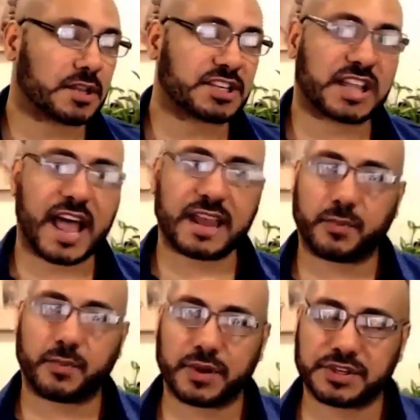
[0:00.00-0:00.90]
slide
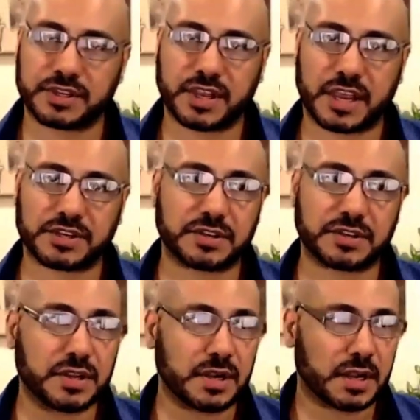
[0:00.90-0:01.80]
presentation
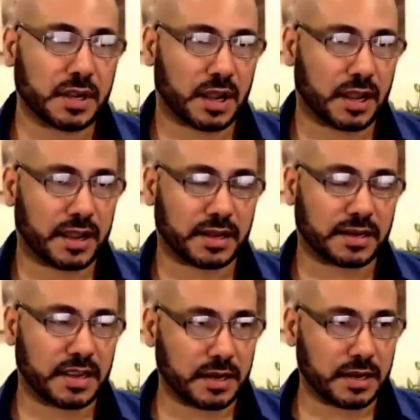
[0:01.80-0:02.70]
and
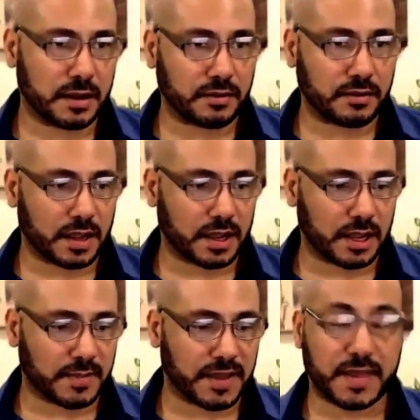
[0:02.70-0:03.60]
keynote,
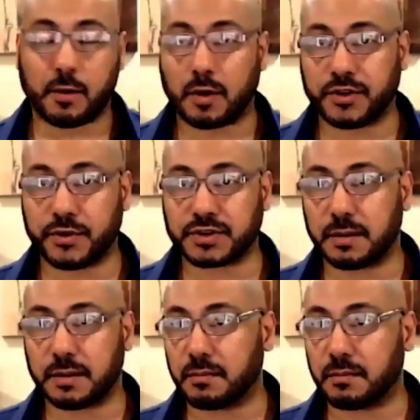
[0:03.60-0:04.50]
and then I will do
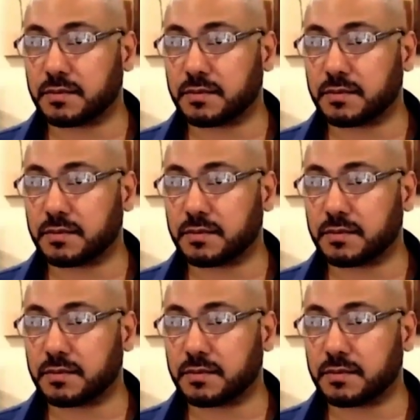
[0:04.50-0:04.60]
some